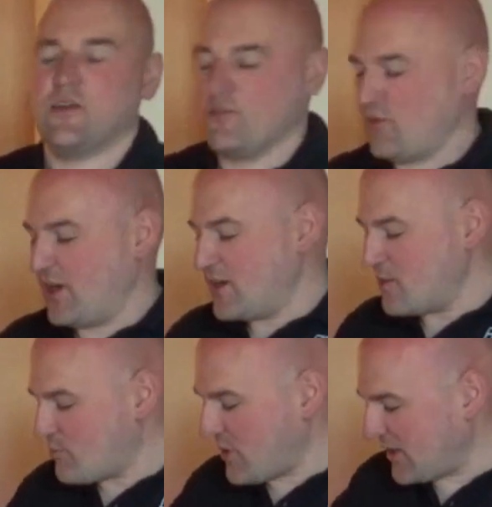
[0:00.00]
Right,
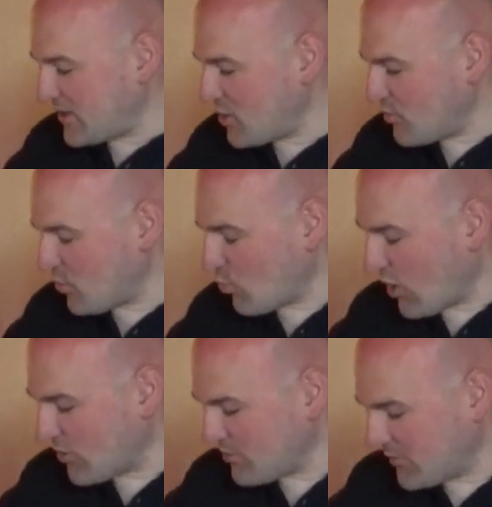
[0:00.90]
pannier number
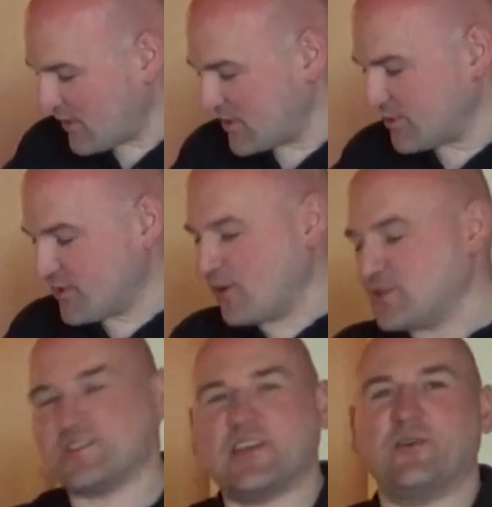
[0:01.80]
one, and you'll
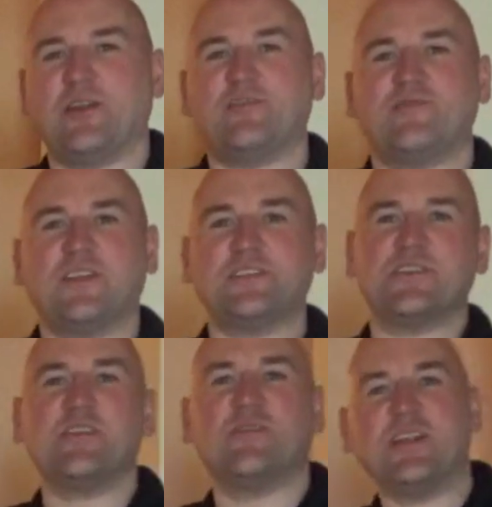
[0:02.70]
notice I don't have
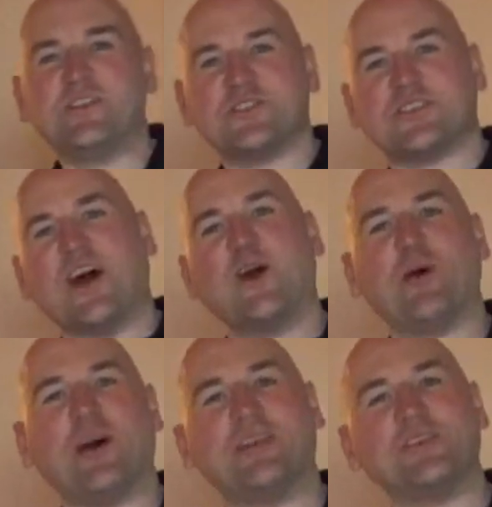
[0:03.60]
fancy adventure style
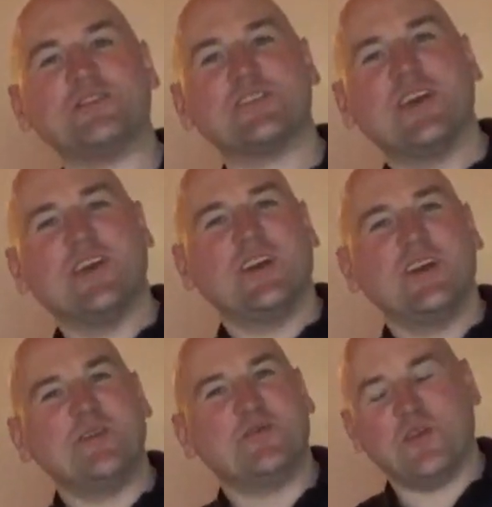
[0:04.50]
panniers
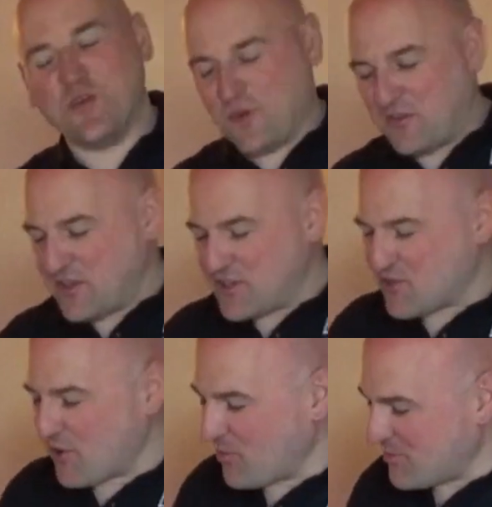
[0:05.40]
for my
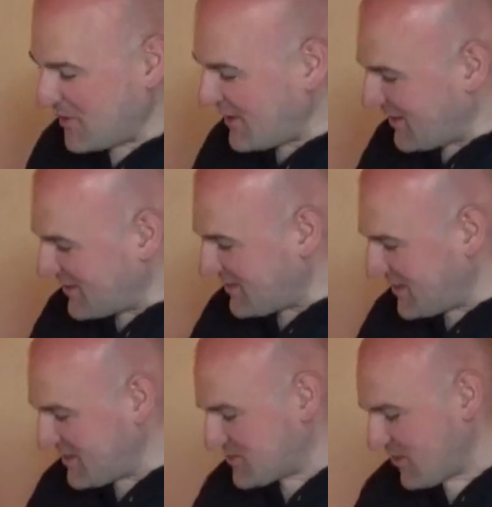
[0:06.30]
V-Strom.
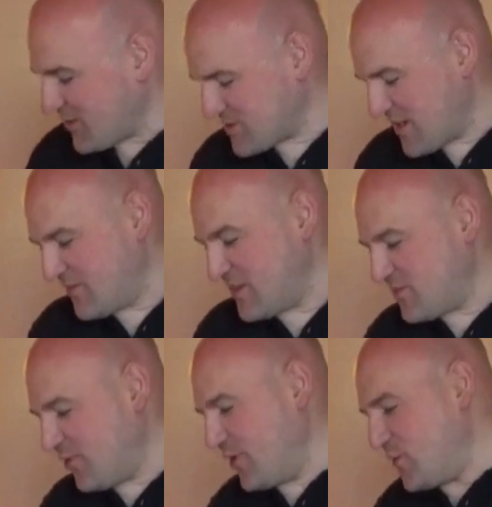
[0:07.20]
These are a set of
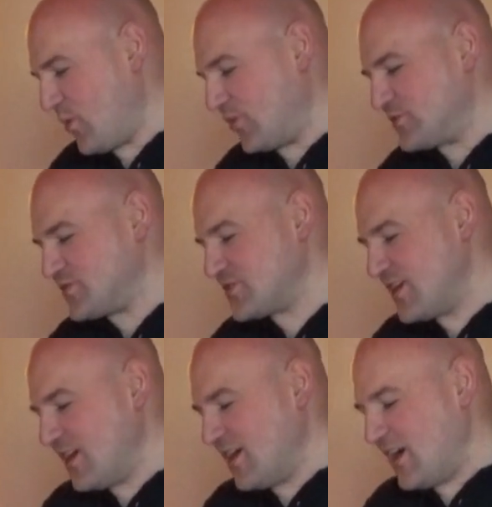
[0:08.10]
E41s.
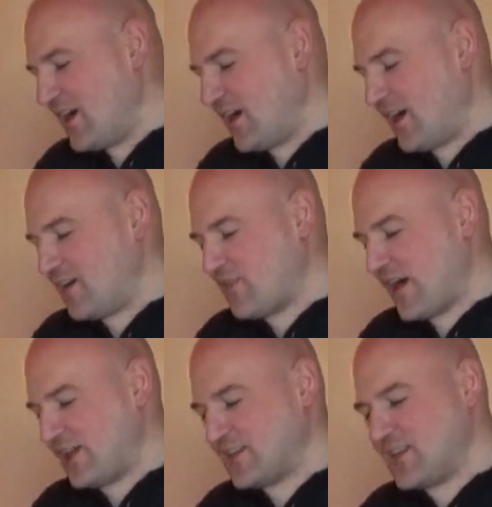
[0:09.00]
I've
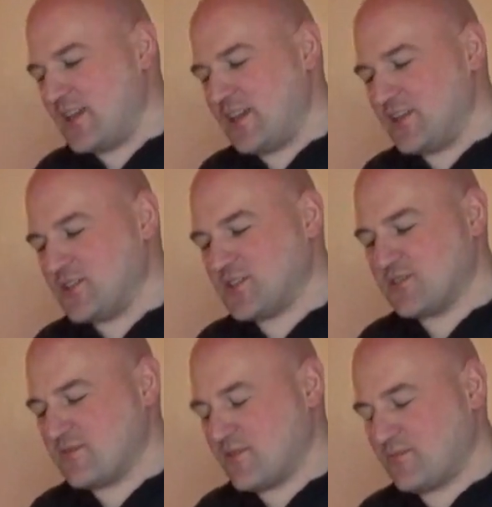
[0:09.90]
had these
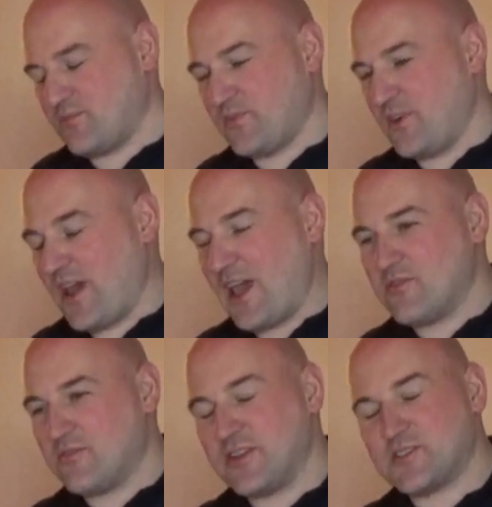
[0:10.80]
for
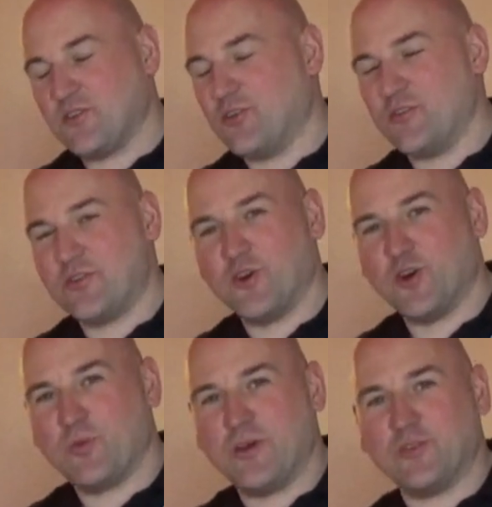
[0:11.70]
every tour of
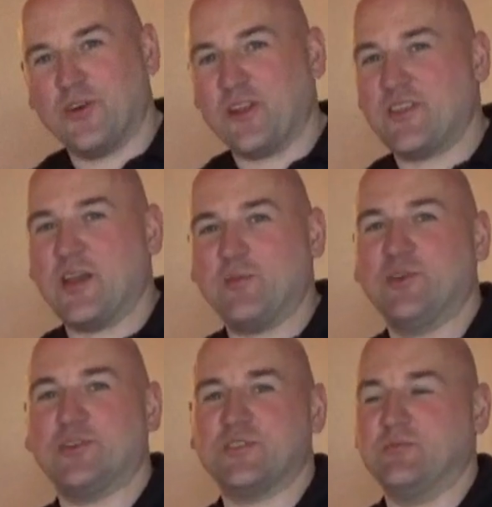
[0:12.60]
Europe I've I think I
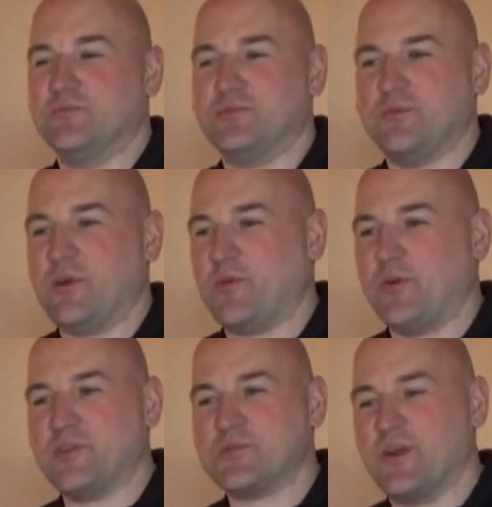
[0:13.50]
bought them
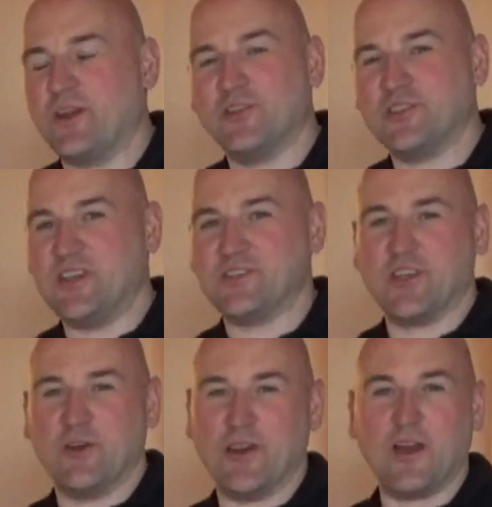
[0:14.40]
probably 20 odd years
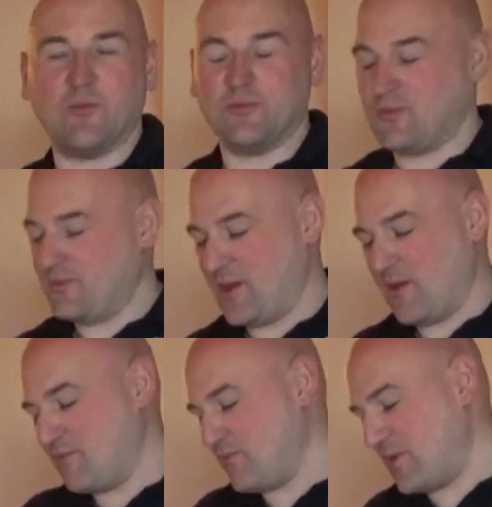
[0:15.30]
ago now,
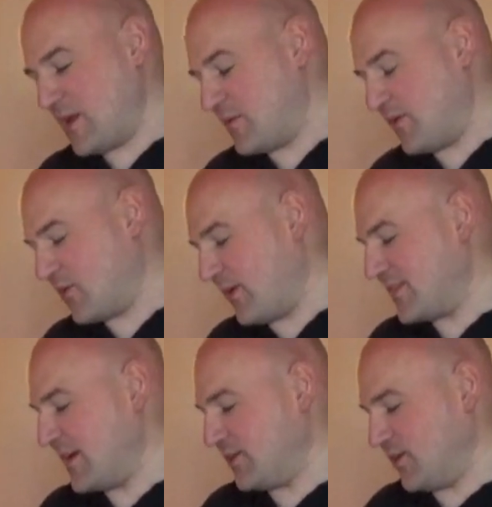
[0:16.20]
maybe not
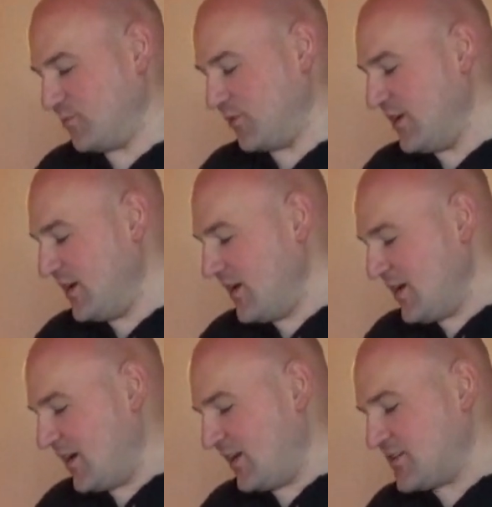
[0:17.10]
quite that long, but
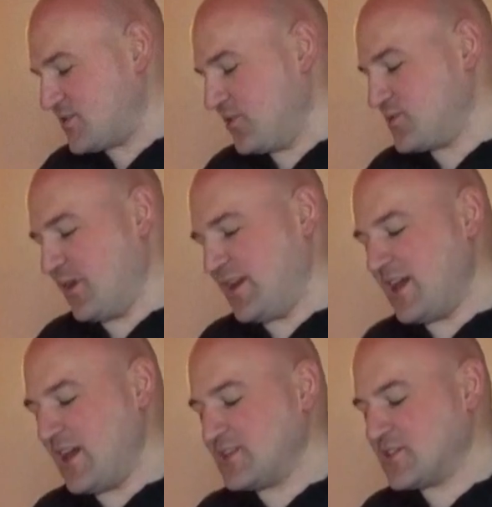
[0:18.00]
at least sort of 20
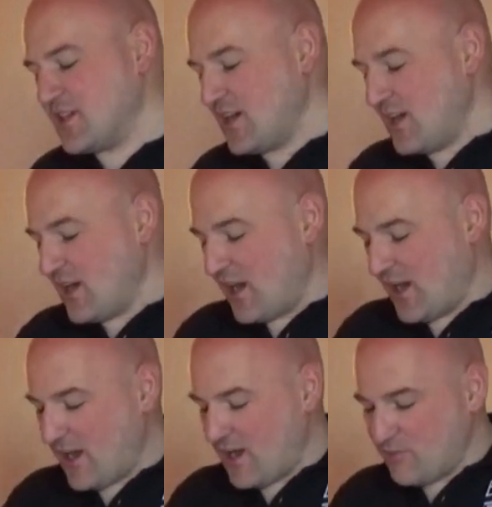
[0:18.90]
years.
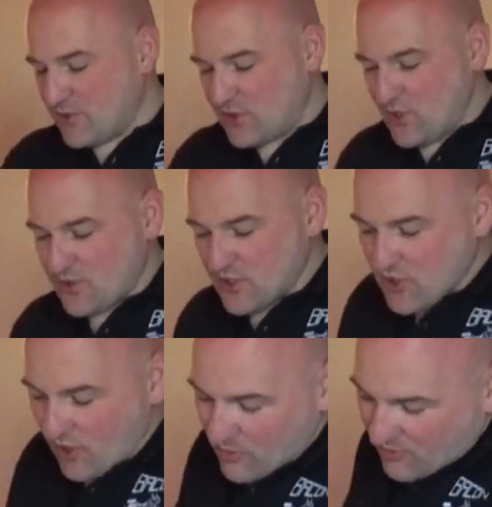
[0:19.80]
Do the
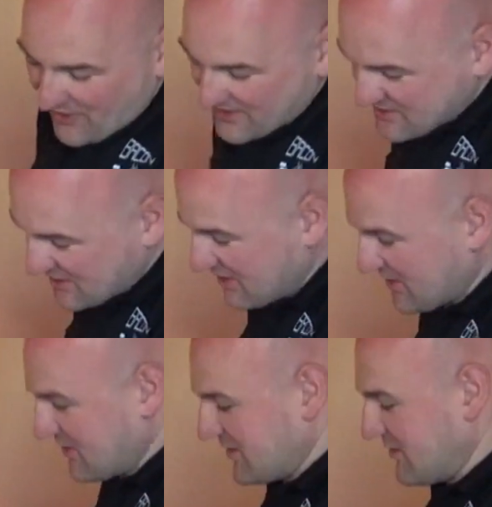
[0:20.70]
job great.
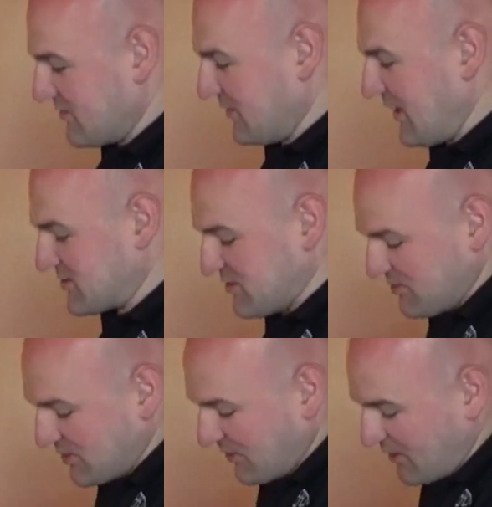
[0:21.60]
They've lasted
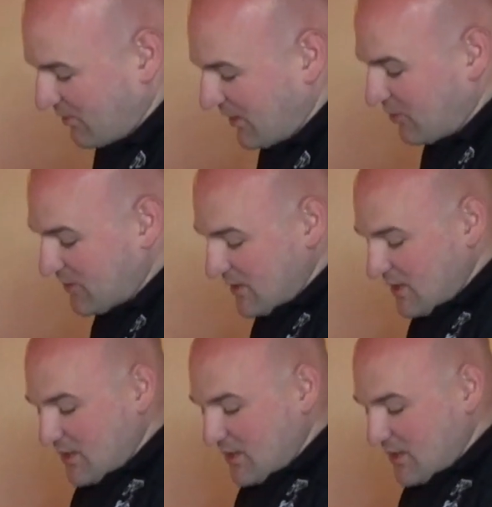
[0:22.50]
me quite well.